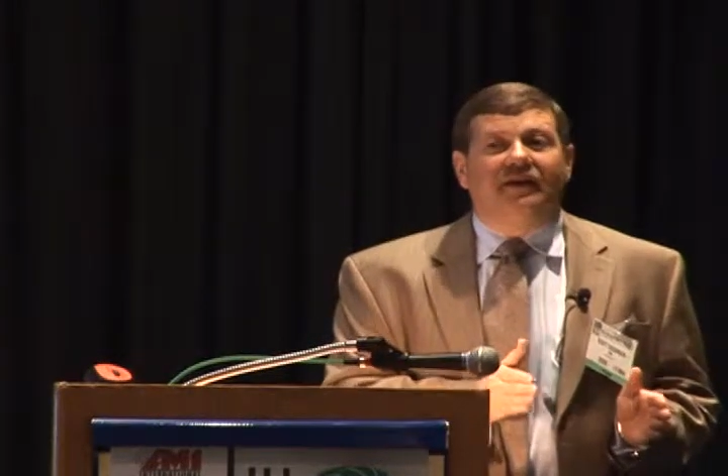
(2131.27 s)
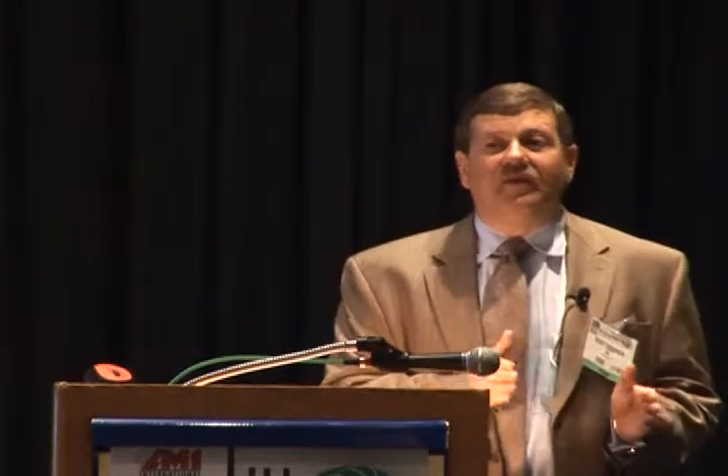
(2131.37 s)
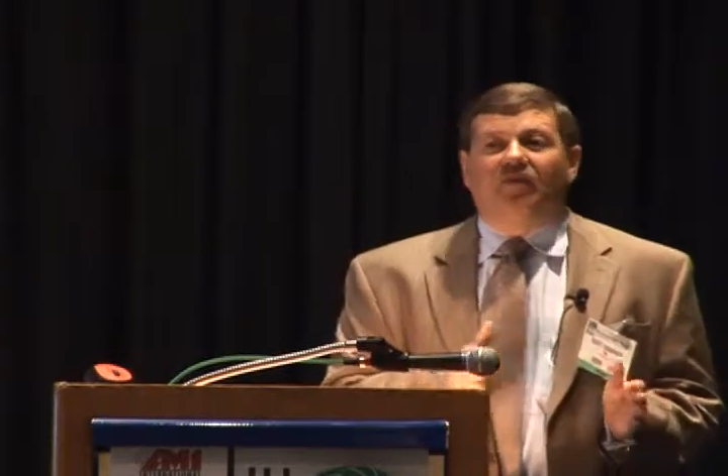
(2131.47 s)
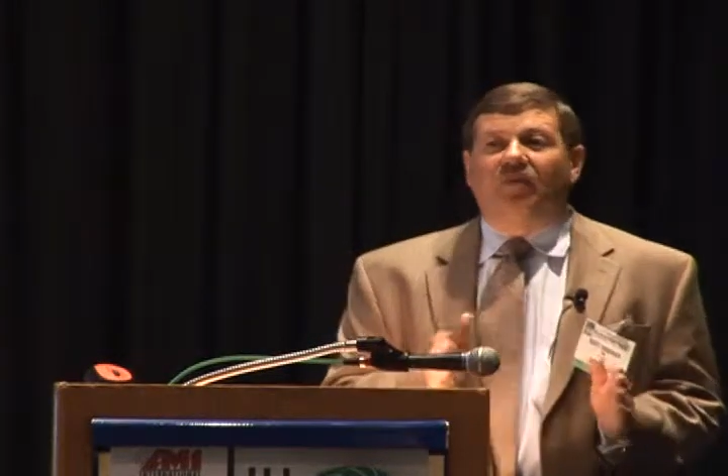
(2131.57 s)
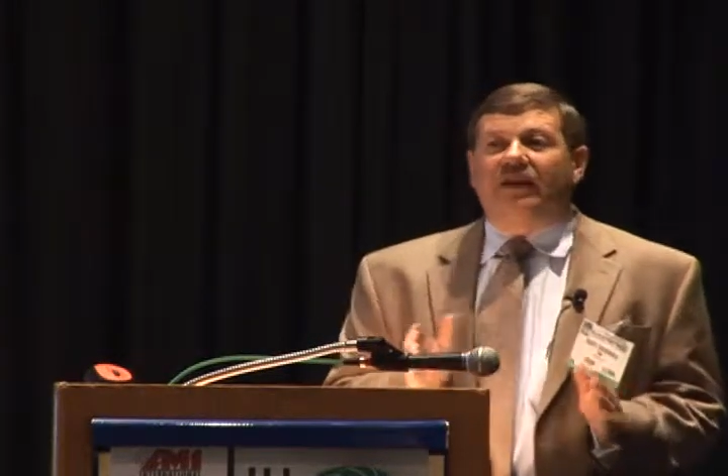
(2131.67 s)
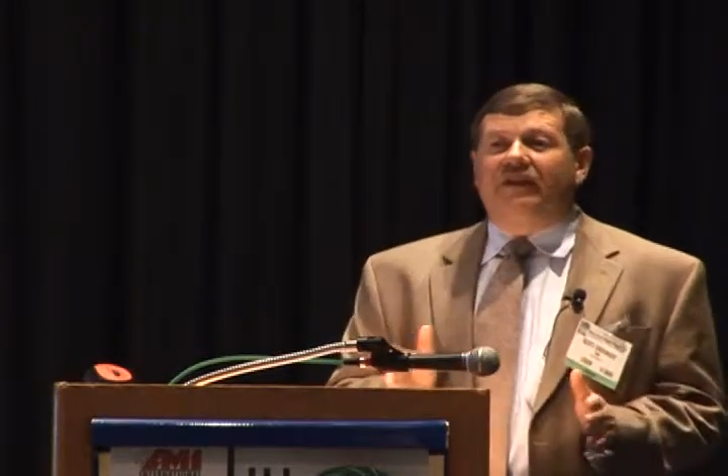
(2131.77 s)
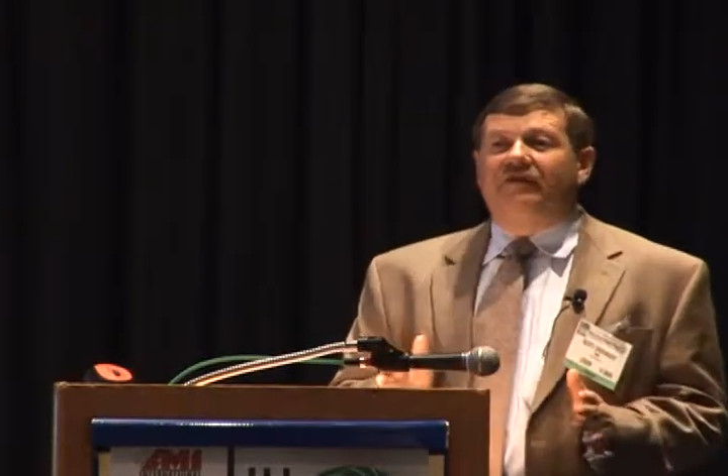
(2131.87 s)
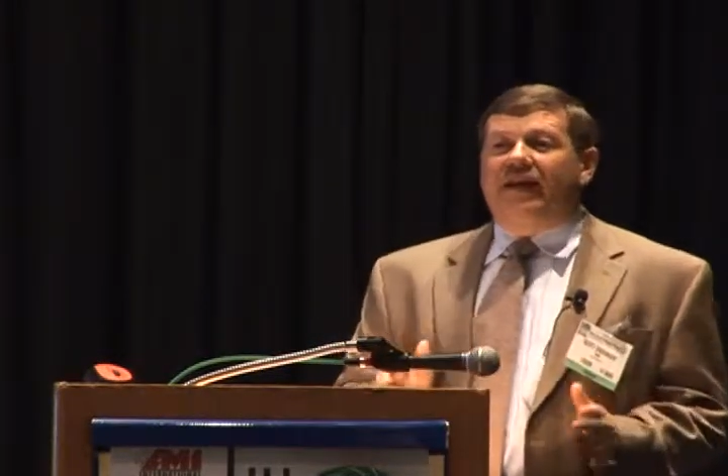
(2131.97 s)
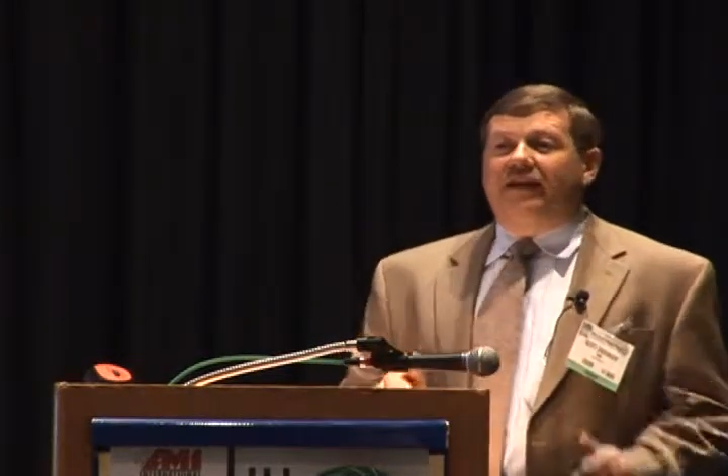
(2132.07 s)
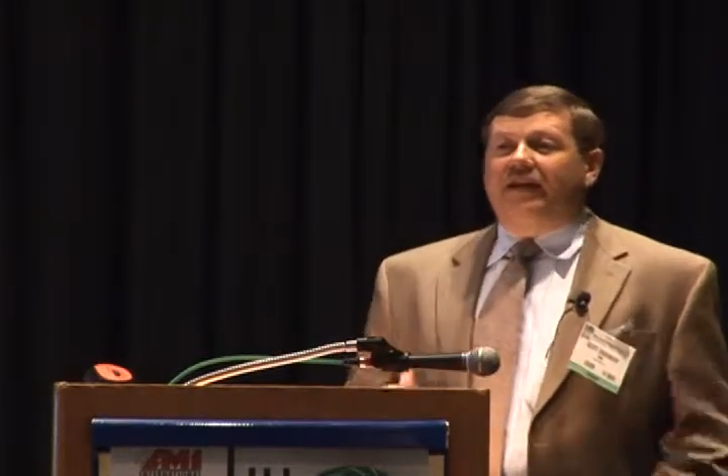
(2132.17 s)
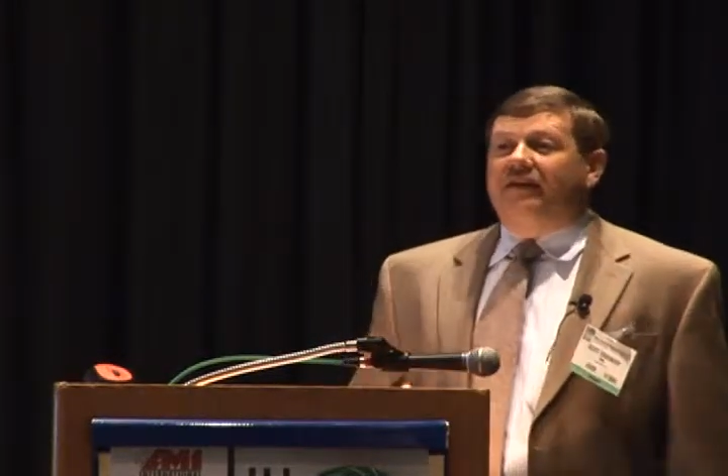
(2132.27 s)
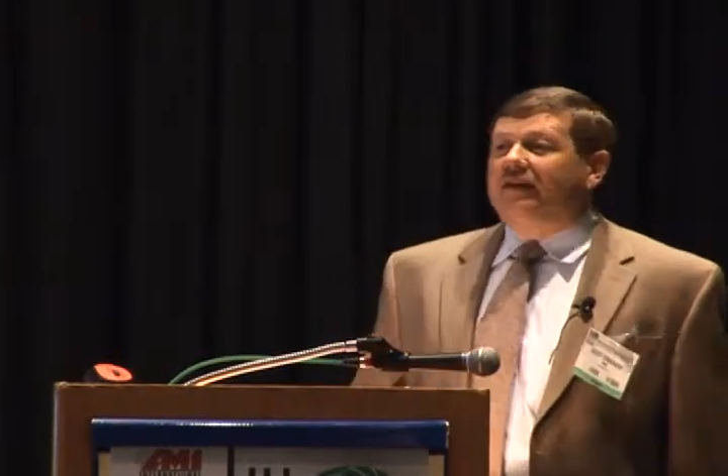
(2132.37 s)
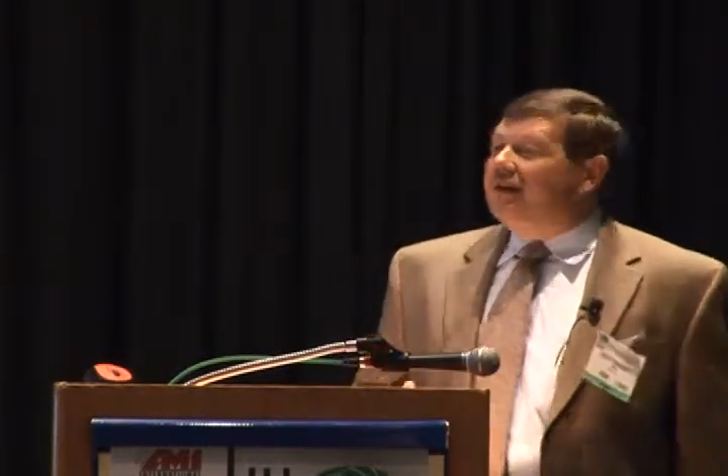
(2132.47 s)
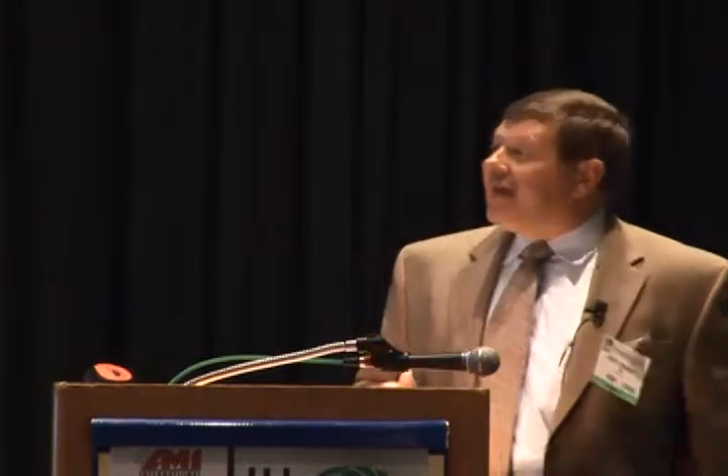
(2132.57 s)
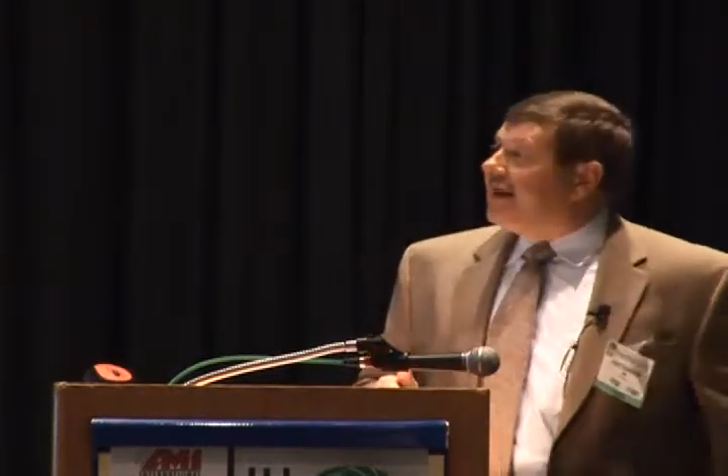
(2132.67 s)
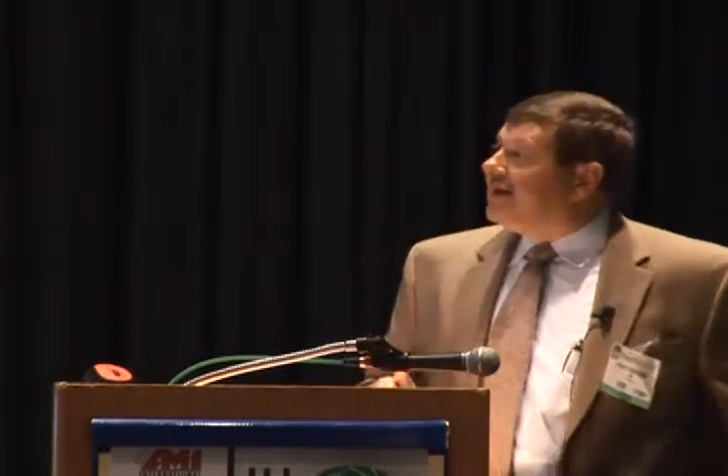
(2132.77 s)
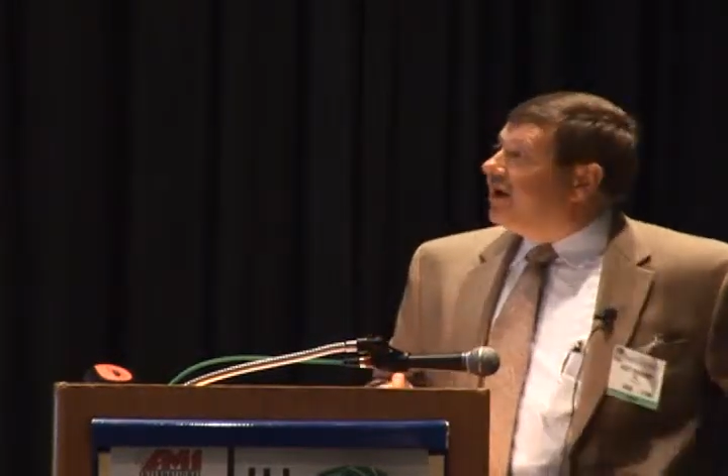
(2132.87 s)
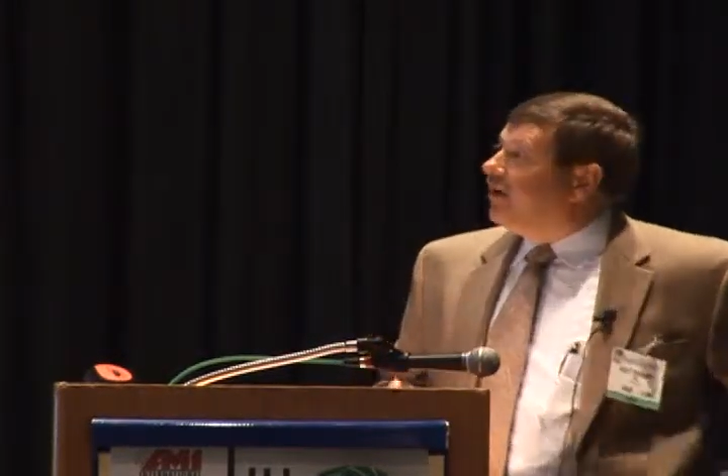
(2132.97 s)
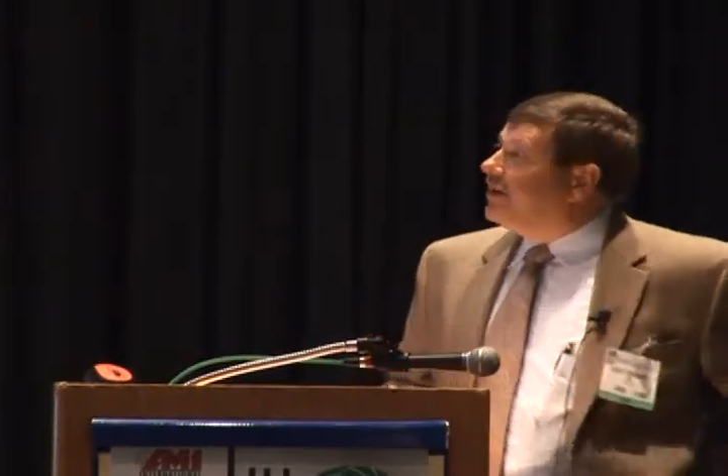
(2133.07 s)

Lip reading: to reinventing that dairy